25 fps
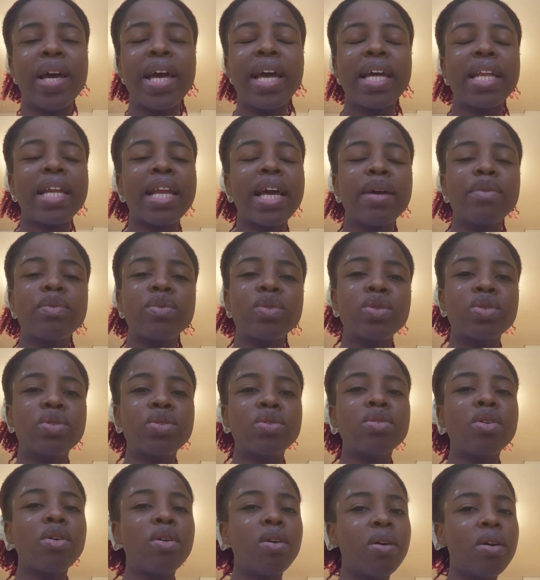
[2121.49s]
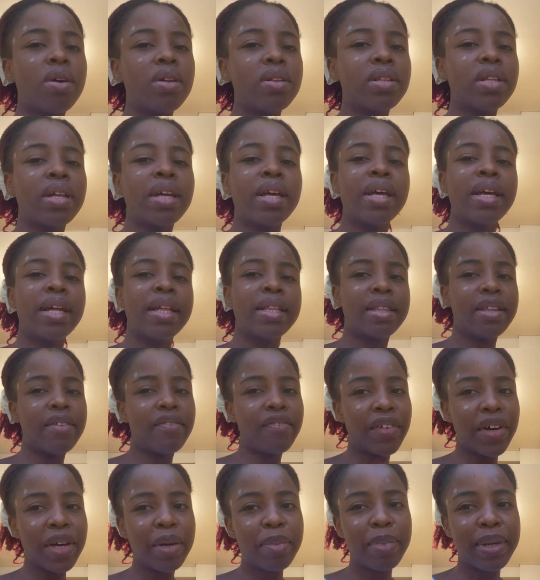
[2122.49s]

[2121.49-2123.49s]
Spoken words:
And I wish you all the very